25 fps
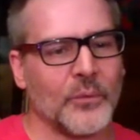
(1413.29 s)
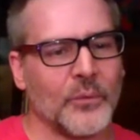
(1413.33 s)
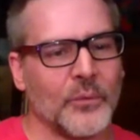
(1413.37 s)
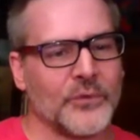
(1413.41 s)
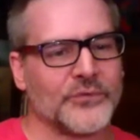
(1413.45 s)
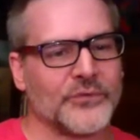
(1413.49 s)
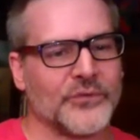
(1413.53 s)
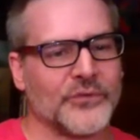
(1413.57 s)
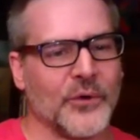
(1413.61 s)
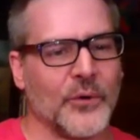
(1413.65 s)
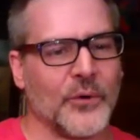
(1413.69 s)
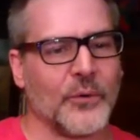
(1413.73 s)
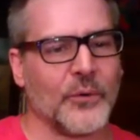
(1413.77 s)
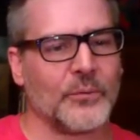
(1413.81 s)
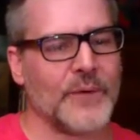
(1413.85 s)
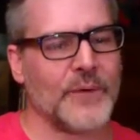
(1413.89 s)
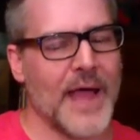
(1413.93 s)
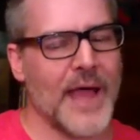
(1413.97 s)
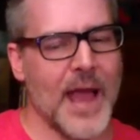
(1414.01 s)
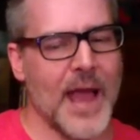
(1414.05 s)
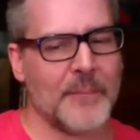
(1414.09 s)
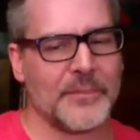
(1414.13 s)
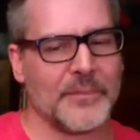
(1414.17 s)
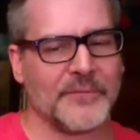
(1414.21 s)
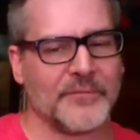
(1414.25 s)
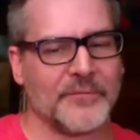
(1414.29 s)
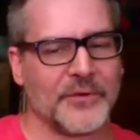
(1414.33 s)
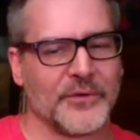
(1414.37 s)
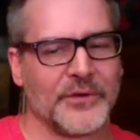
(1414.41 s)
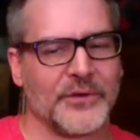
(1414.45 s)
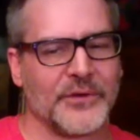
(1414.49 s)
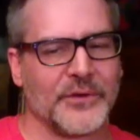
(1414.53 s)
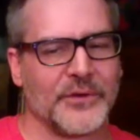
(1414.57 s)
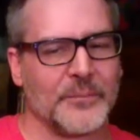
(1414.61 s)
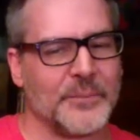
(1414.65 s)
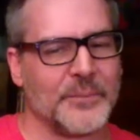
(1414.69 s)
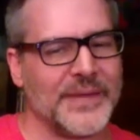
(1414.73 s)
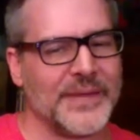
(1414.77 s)
We're so happy for you
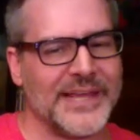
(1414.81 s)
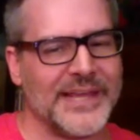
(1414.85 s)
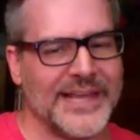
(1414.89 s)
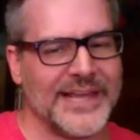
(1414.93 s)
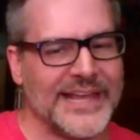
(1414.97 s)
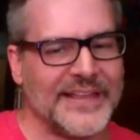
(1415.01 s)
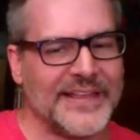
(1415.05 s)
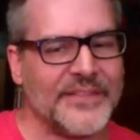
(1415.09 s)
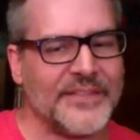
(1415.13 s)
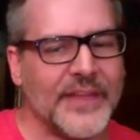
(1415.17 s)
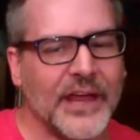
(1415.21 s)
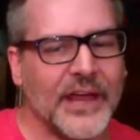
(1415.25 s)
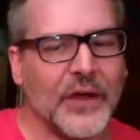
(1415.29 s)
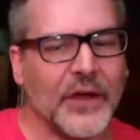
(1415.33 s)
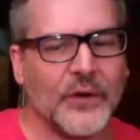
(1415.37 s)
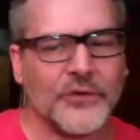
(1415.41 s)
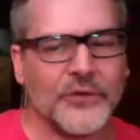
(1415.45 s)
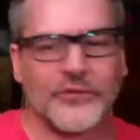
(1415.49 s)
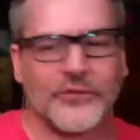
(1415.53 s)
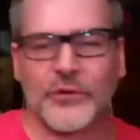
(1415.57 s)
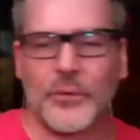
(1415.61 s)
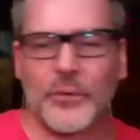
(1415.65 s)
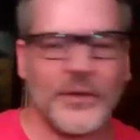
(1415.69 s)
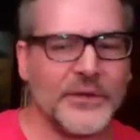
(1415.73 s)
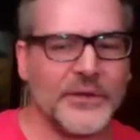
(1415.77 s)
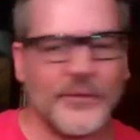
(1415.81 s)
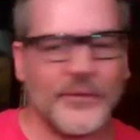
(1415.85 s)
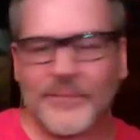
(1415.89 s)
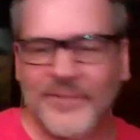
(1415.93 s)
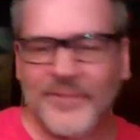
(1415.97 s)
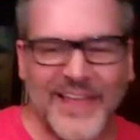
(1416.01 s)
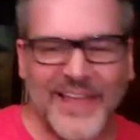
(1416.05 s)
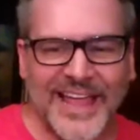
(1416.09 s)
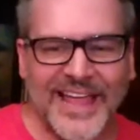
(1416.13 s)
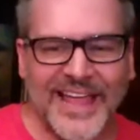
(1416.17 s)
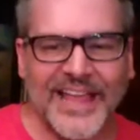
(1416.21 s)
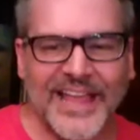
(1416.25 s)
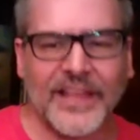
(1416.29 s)
to be in there and doing your
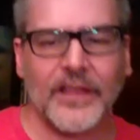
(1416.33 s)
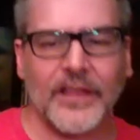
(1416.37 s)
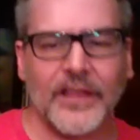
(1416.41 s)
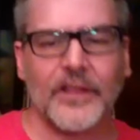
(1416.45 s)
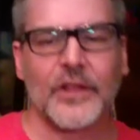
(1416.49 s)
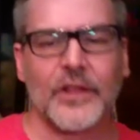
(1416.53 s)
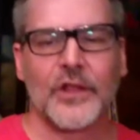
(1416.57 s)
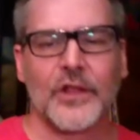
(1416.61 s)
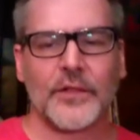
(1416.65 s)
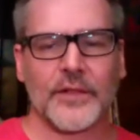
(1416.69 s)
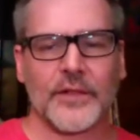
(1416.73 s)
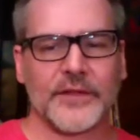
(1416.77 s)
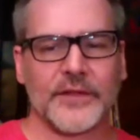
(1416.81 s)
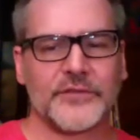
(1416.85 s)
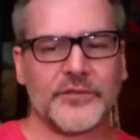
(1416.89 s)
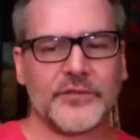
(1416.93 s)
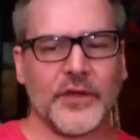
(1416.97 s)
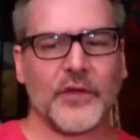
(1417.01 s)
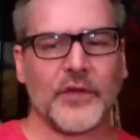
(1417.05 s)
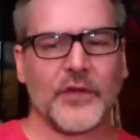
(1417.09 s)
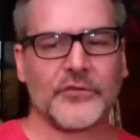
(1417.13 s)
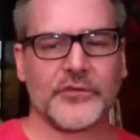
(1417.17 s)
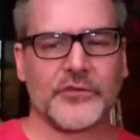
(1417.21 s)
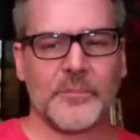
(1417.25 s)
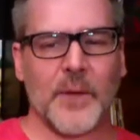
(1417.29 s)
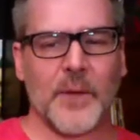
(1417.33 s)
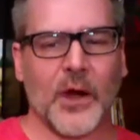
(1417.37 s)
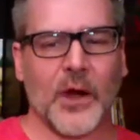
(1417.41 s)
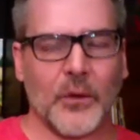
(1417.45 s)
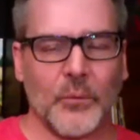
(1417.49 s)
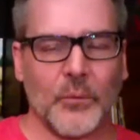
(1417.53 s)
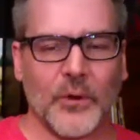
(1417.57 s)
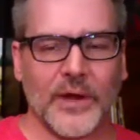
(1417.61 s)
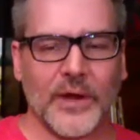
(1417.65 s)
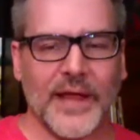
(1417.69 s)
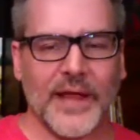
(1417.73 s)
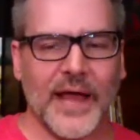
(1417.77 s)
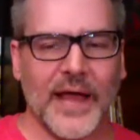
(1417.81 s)
thing. Let's sell some
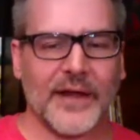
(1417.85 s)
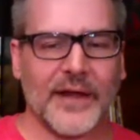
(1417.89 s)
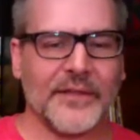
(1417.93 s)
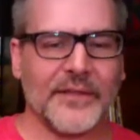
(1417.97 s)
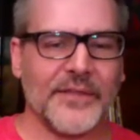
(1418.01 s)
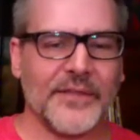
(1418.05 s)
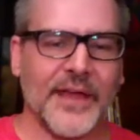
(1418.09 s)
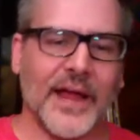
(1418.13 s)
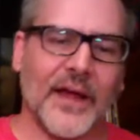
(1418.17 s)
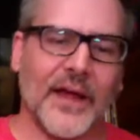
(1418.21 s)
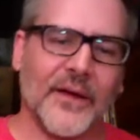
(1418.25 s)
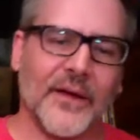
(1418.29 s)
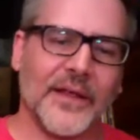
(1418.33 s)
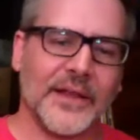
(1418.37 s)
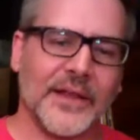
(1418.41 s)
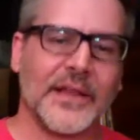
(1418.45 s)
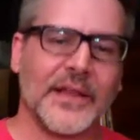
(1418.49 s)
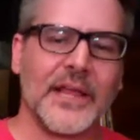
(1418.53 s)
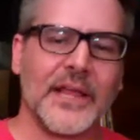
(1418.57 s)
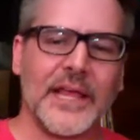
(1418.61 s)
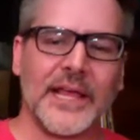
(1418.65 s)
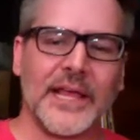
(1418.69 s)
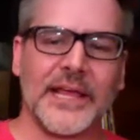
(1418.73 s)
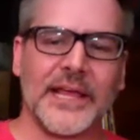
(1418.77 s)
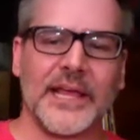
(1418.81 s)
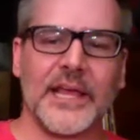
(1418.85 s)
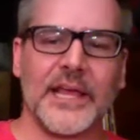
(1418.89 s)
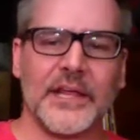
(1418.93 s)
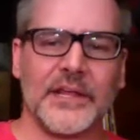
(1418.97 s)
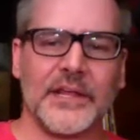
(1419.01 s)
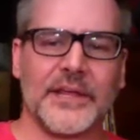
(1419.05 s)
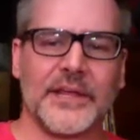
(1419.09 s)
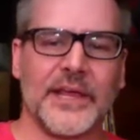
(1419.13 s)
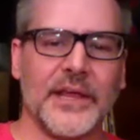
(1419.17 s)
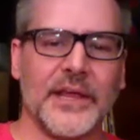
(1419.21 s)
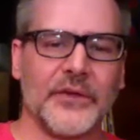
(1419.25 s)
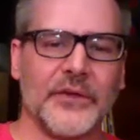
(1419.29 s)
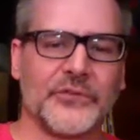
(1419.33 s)
artwork out of there and get
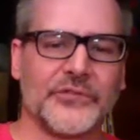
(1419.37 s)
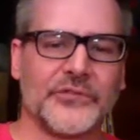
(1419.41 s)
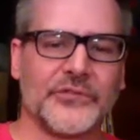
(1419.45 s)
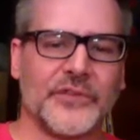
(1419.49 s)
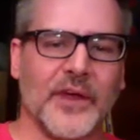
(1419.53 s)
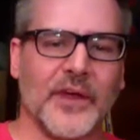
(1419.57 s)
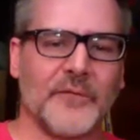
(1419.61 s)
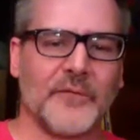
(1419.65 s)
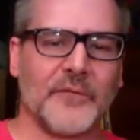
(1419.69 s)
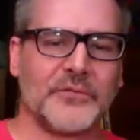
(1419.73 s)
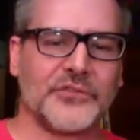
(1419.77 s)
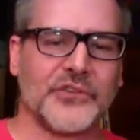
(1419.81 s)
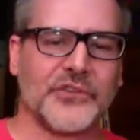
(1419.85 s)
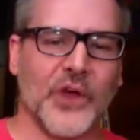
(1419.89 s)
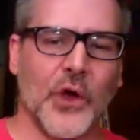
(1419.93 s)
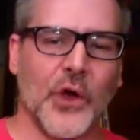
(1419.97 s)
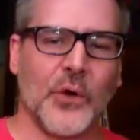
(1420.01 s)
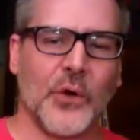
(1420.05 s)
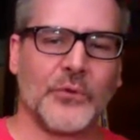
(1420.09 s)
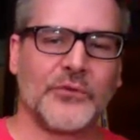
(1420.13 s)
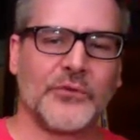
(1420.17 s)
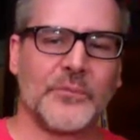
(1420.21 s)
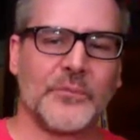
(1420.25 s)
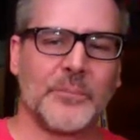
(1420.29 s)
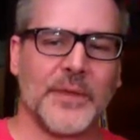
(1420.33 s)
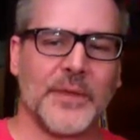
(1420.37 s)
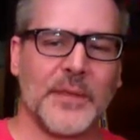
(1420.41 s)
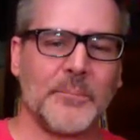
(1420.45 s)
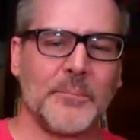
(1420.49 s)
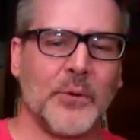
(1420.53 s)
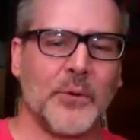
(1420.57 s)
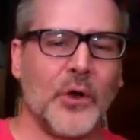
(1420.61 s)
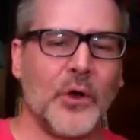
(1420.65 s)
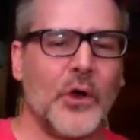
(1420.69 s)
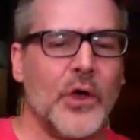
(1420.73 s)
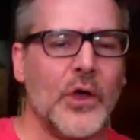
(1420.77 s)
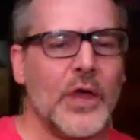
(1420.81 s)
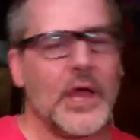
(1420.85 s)
get your stuff shown to
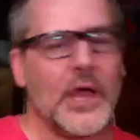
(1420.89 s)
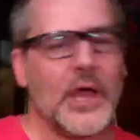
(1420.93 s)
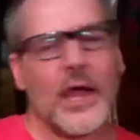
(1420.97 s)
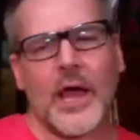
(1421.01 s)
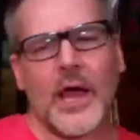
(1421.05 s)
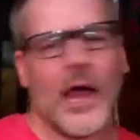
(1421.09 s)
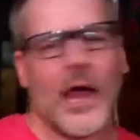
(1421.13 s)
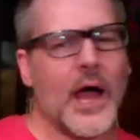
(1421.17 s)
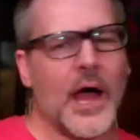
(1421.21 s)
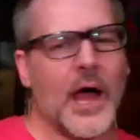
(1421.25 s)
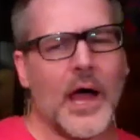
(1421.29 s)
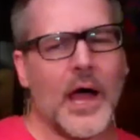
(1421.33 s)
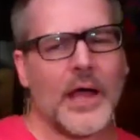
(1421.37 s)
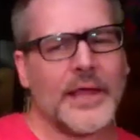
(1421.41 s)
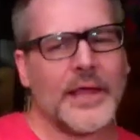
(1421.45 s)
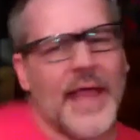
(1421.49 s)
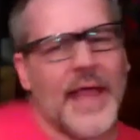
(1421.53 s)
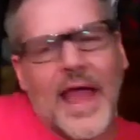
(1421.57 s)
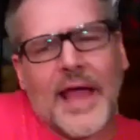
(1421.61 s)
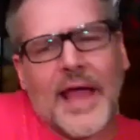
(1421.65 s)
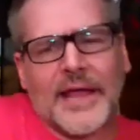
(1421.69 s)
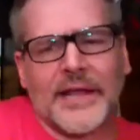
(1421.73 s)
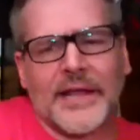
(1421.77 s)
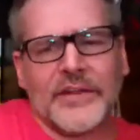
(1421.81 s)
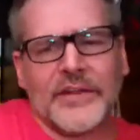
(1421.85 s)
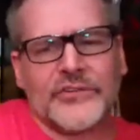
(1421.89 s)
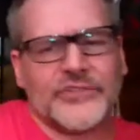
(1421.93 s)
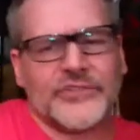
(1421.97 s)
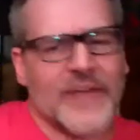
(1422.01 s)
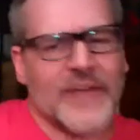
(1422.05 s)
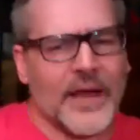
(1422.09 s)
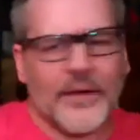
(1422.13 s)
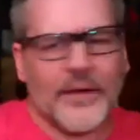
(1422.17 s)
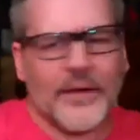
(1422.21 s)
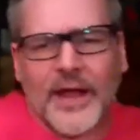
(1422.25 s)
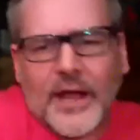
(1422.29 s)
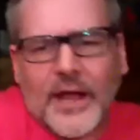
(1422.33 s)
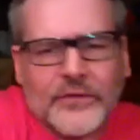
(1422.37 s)
people. Uh, yeah, any
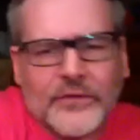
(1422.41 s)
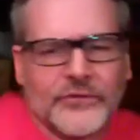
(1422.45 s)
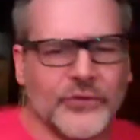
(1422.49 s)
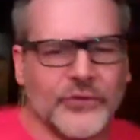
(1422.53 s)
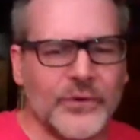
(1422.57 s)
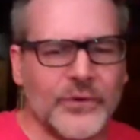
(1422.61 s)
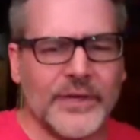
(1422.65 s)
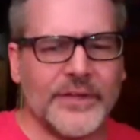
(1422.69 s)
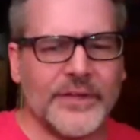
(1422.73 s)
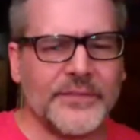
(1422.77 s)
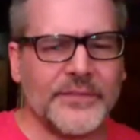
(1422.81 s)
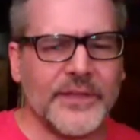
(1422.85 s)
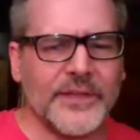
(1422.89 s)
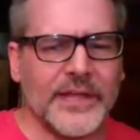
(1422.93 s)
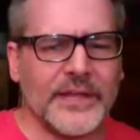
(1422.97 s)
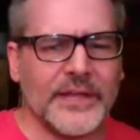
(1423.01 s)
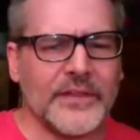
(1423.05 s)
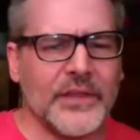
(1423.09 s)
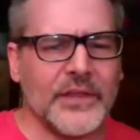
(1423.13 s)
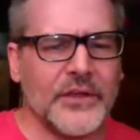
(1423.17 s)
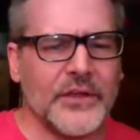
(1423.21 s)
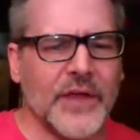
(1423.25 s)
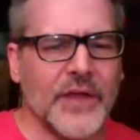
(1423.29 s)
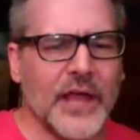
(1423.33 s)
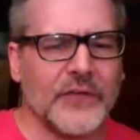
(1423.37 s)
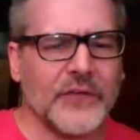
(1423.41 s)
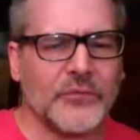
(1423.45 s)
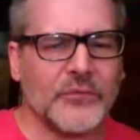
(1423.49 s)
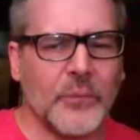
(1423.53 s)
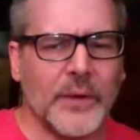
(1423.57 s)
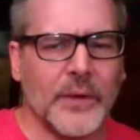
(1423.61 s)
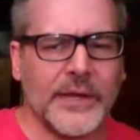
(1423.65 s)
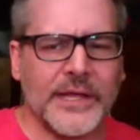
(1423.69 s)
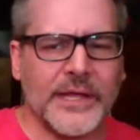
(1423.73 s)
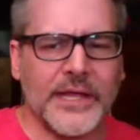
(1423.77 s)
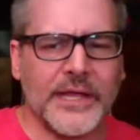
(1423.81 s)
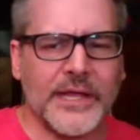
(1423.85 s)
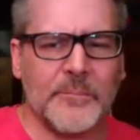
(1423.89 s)
shout outs or anything that you guys
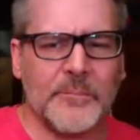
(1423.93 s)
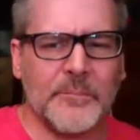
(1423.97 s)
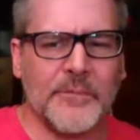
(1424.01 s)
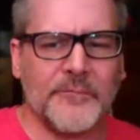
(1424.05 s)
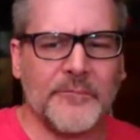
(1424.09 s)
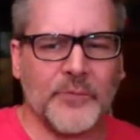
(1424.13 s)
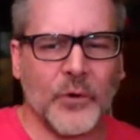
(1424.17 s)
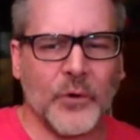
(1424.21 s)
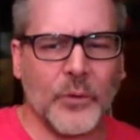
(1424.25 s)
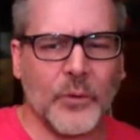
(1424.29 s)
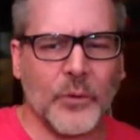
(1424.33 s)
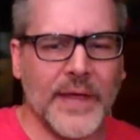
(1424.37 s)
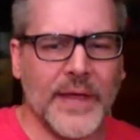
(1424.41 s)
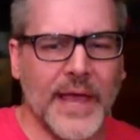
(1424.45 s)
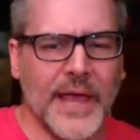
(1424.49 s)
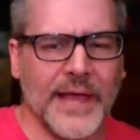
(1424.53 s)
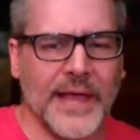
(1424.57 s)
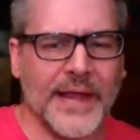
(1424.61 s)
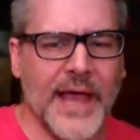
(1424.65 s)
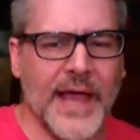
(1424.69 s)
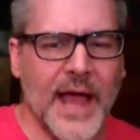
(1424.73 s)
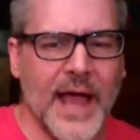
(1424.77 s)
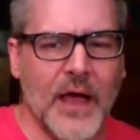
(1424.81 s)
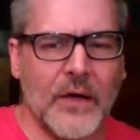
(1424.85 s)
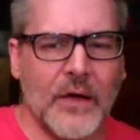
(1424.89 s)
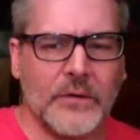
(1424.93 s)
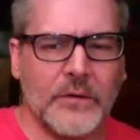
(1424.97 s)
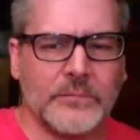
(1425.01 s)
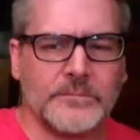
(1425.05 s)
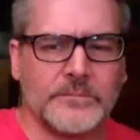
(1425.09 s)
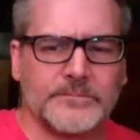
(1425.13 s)
want to get before we head out?